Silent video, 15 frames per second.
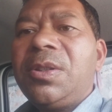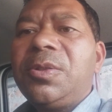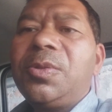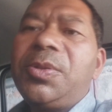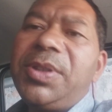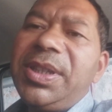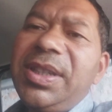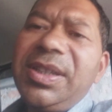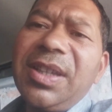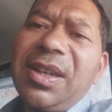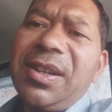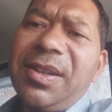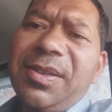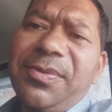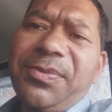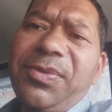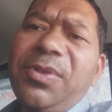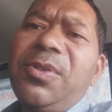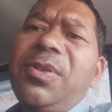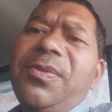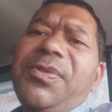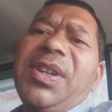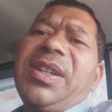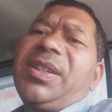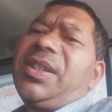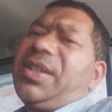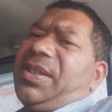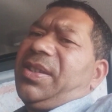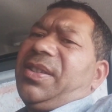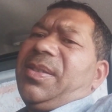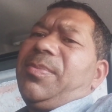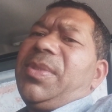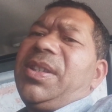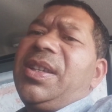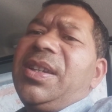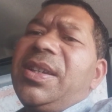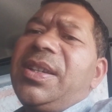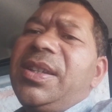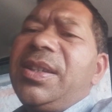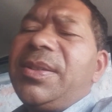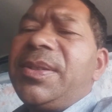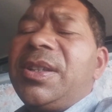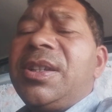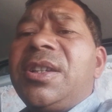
So these are four factors basically